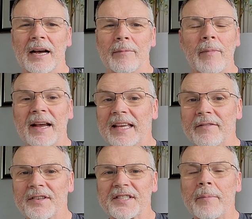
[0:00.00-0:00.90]
might
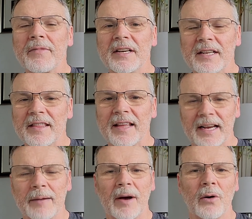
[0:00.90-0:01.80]
give us something to
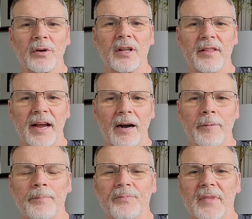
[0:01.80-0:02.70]
think about
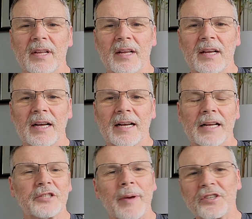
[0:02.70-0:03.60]
there,
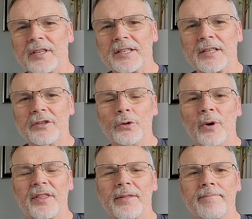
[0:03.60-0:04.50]
especially to do
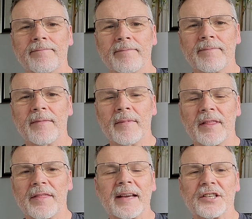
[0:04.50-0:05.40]
with
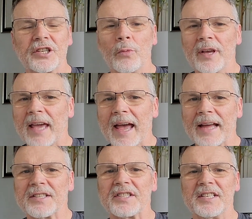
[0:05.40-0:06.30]
things that we
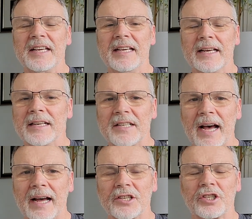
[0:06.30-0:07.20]
can't see and
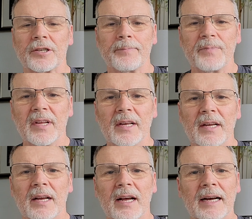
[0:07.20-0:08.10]
touch.
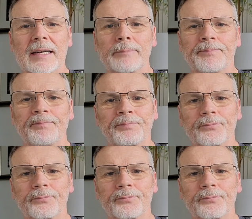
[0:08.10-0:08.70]
You